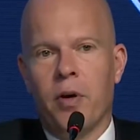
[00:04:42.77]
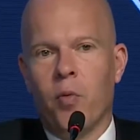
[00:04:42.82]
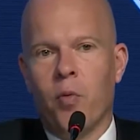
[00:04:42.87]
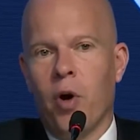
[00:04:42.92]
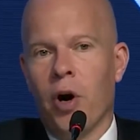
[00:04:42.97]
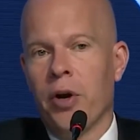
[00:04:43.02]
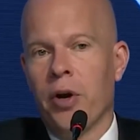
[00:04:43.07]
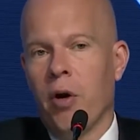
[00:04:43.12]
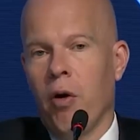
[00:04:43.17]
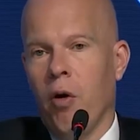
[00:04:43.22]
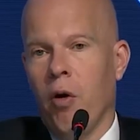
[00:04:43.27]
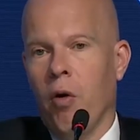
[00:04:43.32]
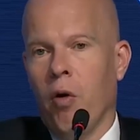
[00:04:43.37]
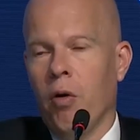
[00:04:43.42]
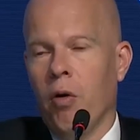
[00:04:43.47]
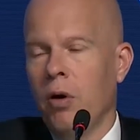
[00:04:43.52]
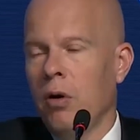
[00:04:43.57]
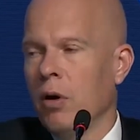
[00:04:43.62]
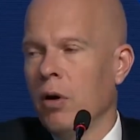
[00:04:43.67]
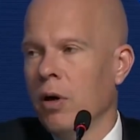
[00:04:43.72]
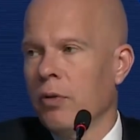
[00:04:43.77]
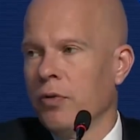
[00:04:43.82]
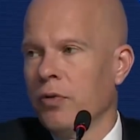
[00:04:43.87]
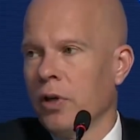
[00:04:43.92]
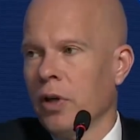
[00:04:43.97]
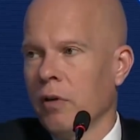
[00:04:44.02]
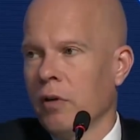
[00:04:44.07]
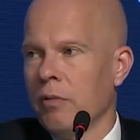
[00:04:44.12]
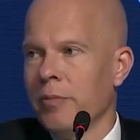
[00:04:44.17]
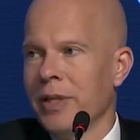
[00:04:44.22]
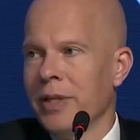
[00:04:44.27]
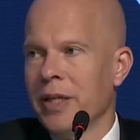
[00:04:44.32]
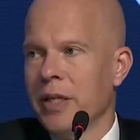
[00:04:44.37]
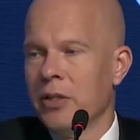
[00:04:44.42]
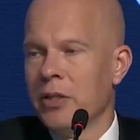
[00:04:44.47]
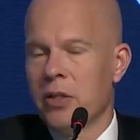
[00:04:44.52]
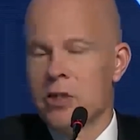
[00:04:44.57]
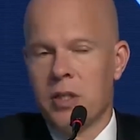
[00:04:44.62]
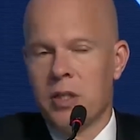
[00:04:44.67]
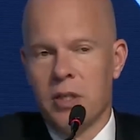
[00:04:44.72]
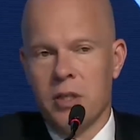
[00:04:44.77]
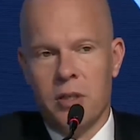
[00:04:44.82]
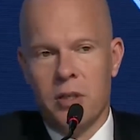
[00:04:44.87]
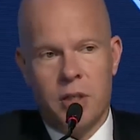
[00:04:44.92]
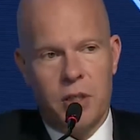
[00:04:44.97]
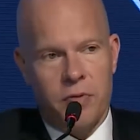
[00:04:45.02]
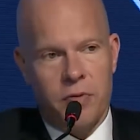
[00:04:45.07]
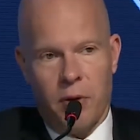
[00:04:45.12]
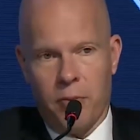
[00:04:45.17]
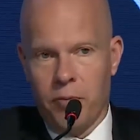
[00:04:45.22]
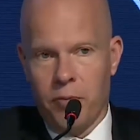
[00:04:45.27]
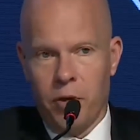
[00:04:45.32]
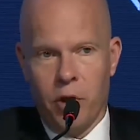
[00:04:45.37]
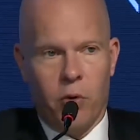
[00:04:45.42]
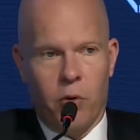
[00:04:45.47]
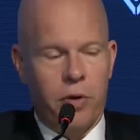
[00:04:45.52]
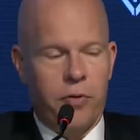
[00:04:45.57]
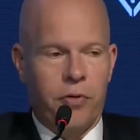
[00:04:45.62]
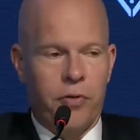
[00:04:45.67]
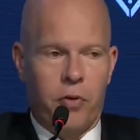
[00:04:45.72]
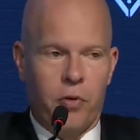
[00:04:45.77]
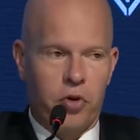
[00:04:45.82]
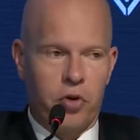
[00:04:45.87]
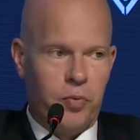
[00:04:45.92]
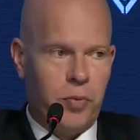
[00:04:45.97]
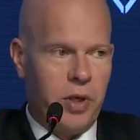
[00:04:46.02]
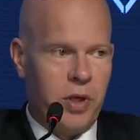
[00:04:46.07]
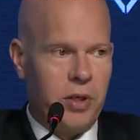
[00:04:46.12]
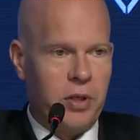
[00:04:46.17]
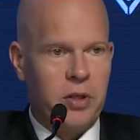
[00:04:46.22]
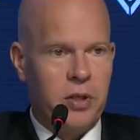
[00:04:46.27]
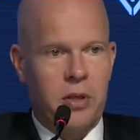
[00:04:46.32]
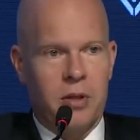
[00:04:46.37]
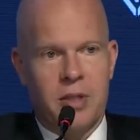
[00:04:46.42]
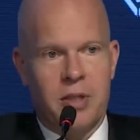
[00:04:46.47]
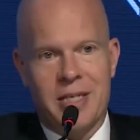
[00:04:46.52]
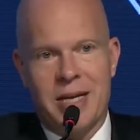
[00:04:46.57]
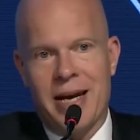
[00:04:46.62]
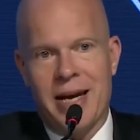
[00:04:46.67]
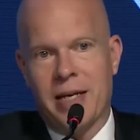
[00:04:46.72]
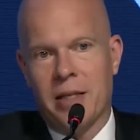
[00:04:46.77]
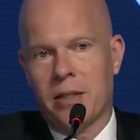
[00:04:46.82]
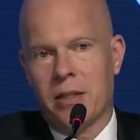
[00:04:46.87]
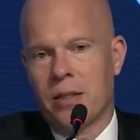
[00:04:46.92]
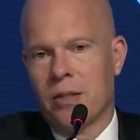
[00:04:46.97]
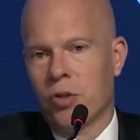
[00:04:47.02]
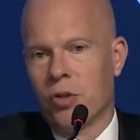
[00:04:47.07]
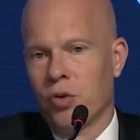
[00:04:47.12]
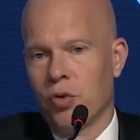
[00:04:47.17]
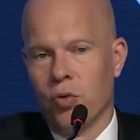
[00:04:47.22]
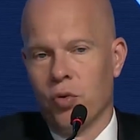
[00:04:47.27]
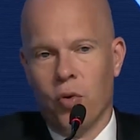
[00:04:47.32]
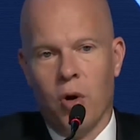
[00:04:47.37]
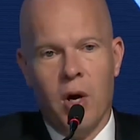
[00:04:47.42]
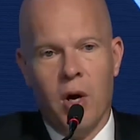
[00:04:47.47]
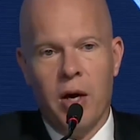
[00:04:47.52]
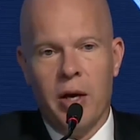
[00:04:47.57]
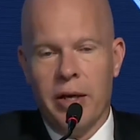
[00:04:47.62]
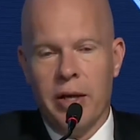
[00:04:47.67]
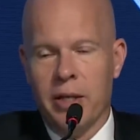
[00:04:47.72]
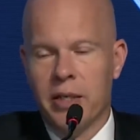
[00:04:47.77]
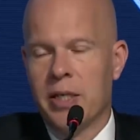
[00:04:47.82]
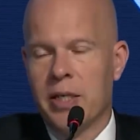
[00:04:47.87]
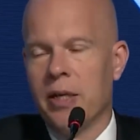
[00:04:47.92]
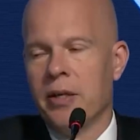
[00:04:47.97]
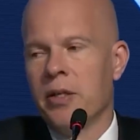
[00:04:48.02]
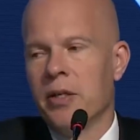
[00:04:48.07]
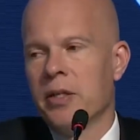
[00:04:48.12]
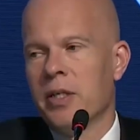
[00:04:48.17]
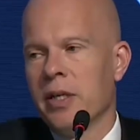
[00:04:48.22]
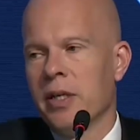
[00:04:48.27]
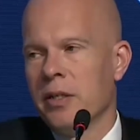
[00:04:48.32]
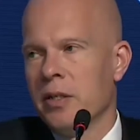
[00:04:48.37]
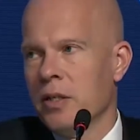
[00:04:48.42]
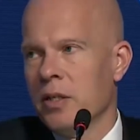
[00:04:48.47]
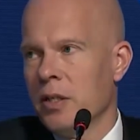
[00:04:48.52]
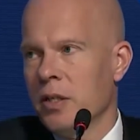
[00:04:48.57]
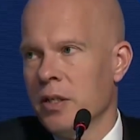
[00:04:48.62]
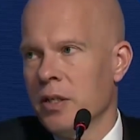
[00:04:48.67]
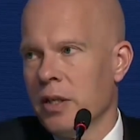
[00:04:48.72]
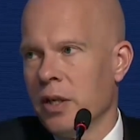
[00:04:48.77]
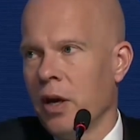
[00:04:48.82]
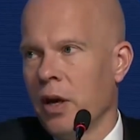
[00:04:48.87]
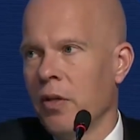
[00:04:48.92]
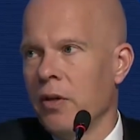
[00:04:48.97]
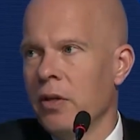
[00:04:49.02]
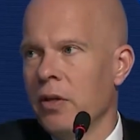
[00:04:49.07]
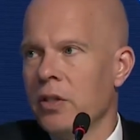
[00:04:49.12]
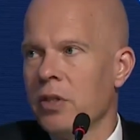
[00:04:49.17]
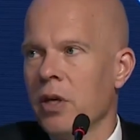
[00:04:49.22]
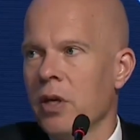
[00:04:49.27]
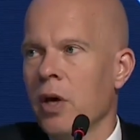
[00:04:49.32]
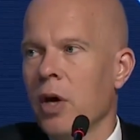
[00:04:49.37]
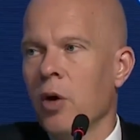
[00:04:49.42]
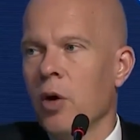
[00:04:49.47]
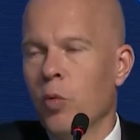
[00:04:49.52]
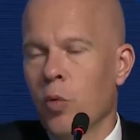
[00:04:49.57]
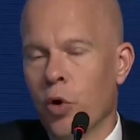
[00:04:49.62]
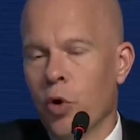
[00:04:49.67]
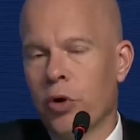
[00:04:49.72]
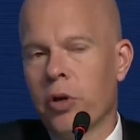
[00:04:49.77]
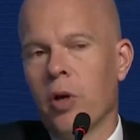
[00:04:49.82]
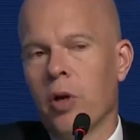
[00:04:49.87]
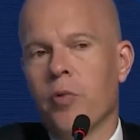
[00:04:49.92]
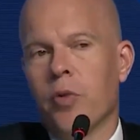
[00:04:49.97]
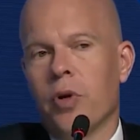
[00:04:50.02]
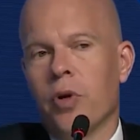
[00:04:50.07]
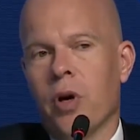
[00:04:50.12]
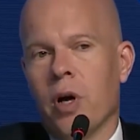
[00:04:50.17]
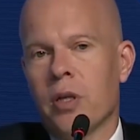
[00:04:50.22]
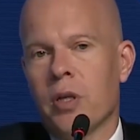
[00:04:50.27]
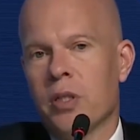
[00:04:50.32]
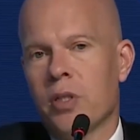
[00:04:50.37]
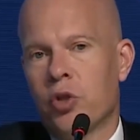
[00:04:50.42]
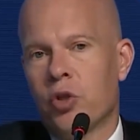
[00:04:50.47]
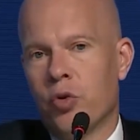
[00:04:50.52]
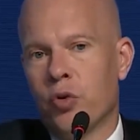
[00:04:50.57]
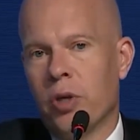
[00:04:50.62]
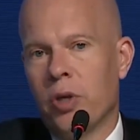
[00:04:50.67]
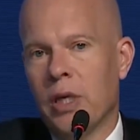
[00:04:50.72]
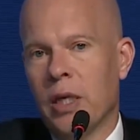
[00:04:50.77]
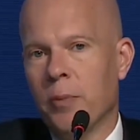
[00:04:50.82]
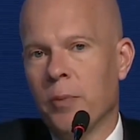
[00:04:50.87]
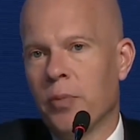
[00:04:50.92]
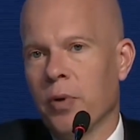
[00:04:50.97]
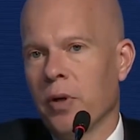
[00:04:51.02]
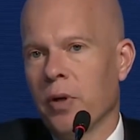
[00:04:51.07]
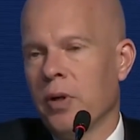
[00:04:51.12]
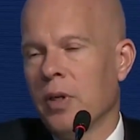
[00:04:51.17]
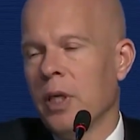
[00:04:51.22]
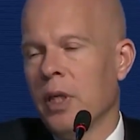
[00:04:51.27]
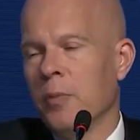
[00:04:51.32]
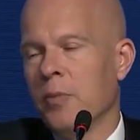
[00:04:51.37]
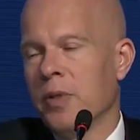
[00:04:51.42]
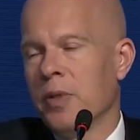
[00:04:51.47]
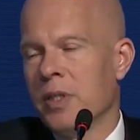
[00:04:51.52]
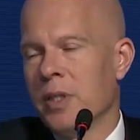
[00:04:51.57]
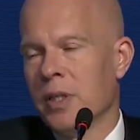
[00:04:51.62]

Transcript: one or all of the government agencies from law enforcement, tax, to intelligence agencies and others working with us to keep the